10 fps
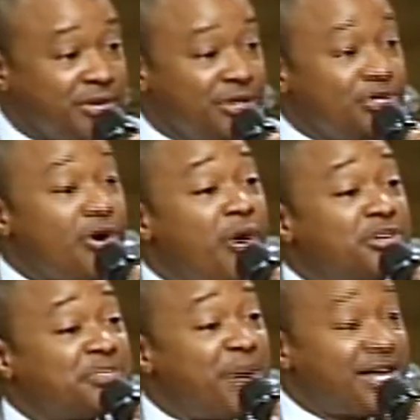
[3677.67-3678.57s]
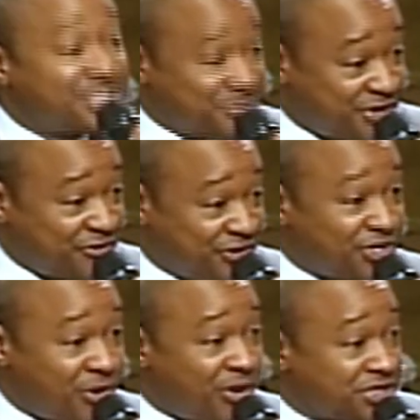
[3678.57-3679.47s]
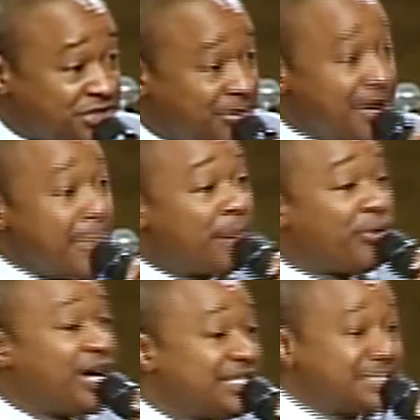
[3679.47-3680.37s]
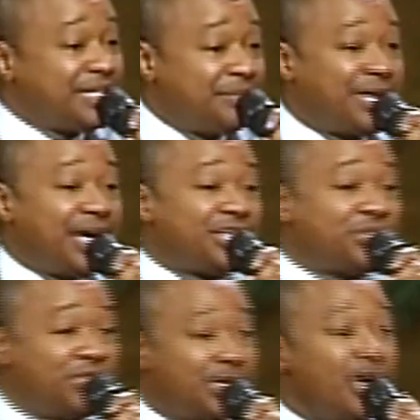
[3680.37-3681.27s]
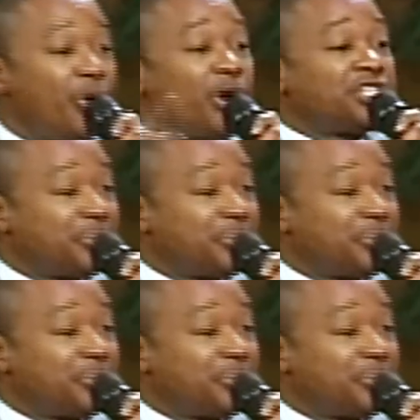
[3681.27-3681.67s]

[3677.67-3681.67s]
You are responsible for your worship. The praise team can't do the worship